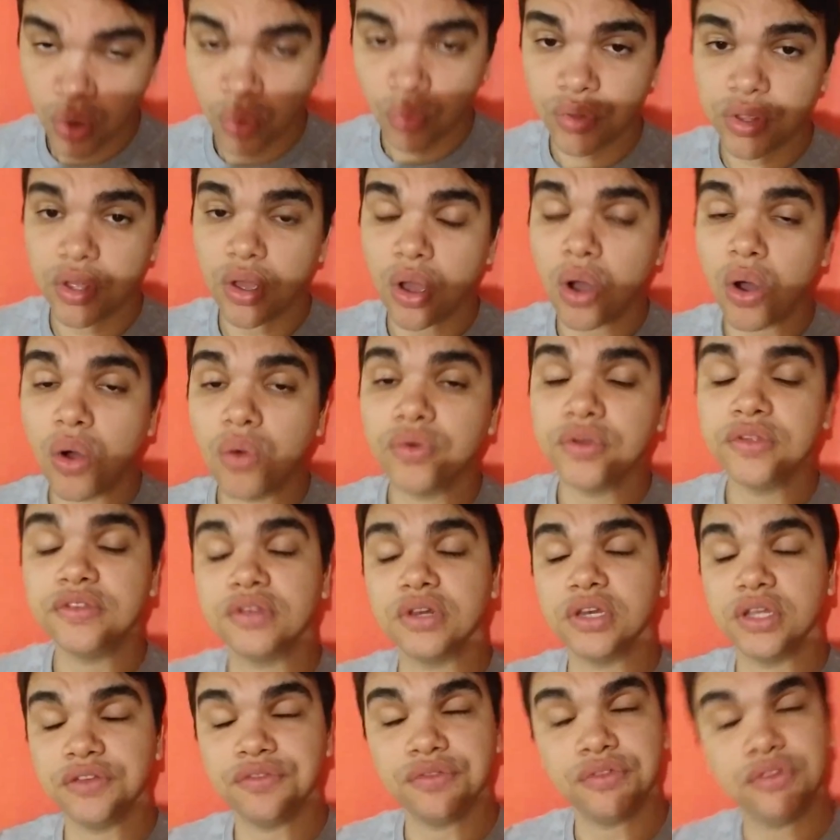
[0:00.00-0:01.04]
We always
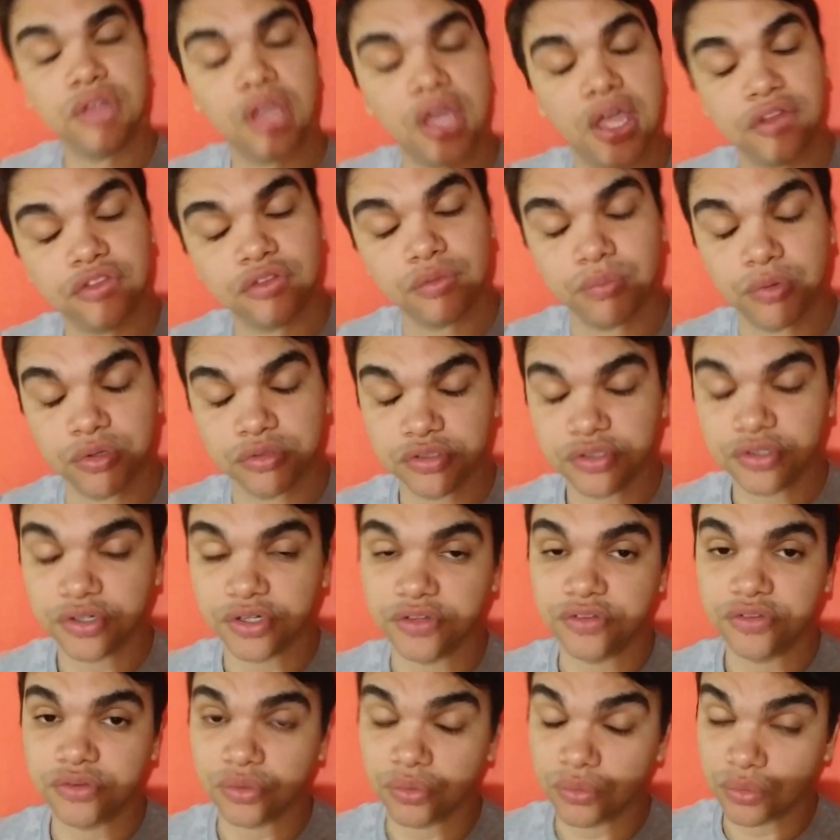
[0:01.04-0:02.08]
lived at Monte
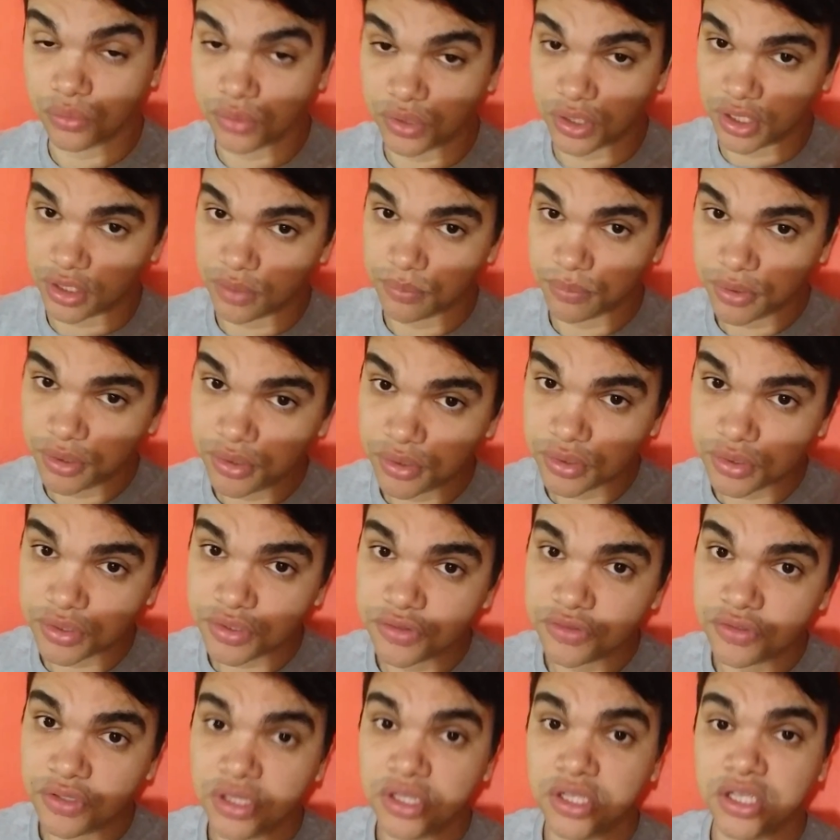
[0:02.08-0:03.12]
Cristo
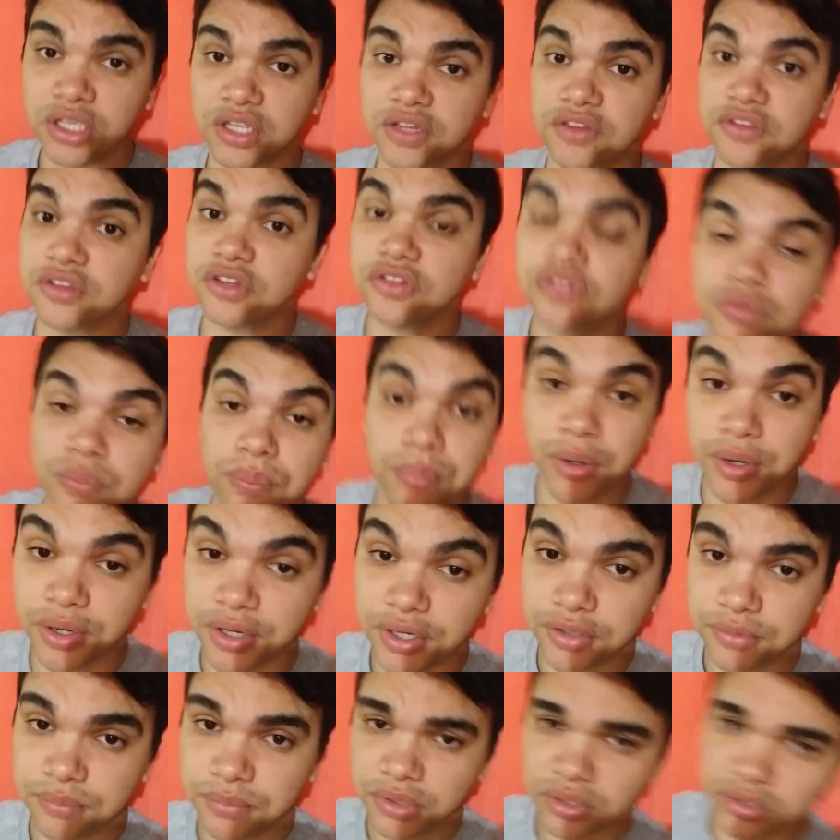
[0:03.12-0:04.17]
neighborhood. It's a
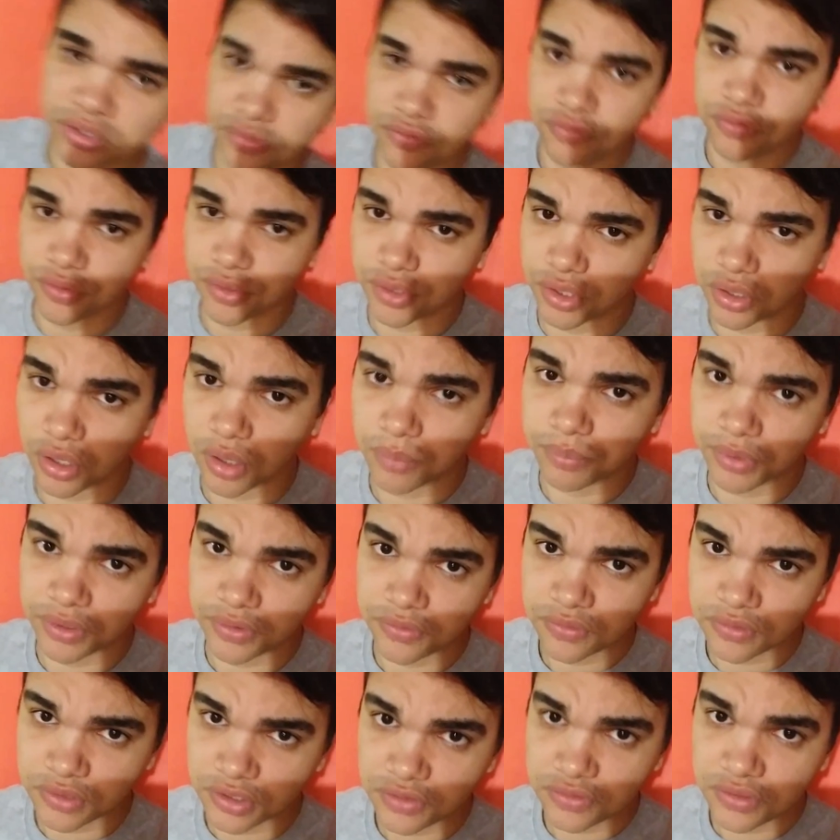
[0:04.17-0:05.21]
suburb in
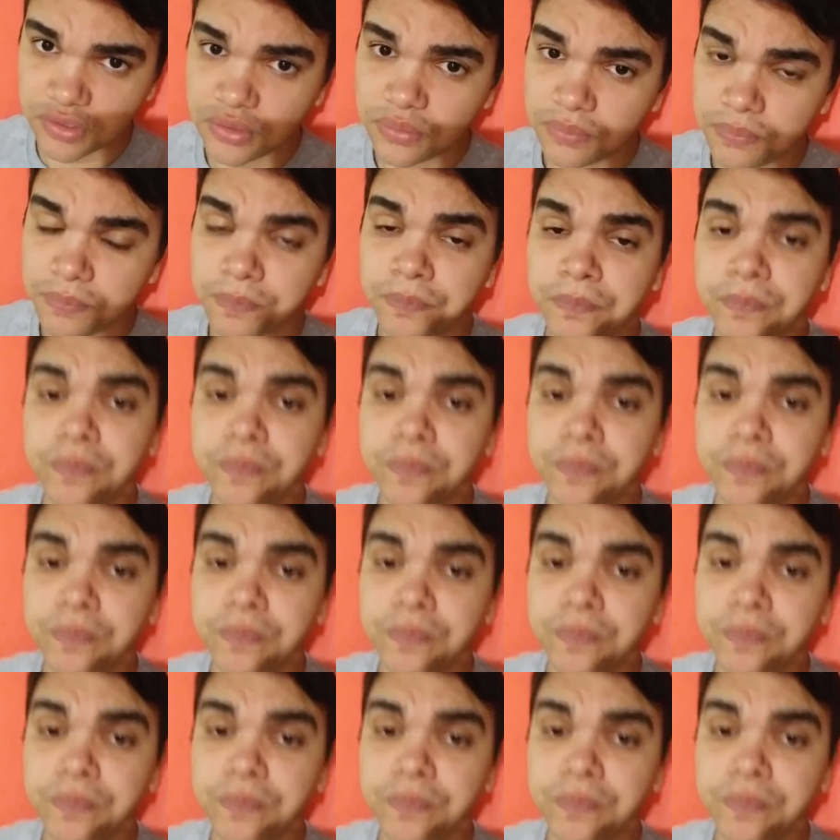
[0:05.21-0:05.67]
Florianopolis City.